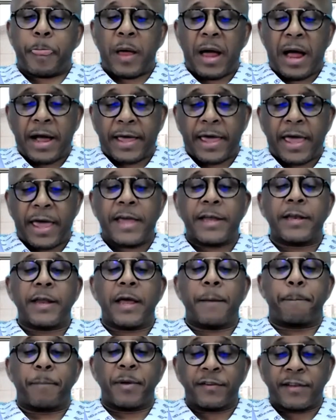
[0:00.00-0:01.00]
again, a
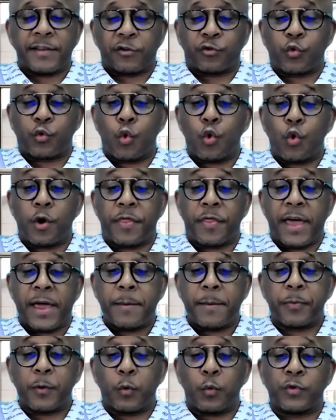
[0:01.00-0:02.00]
business school there,
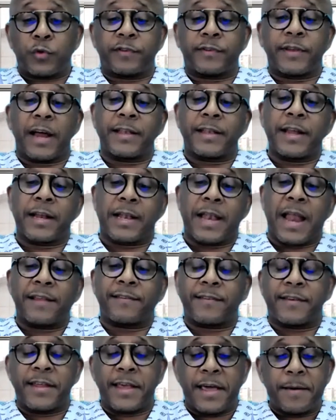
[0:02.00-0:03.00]
who started
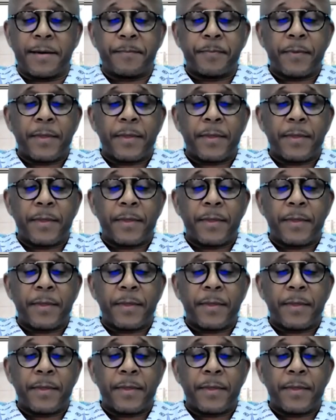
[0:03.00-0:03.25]
last year,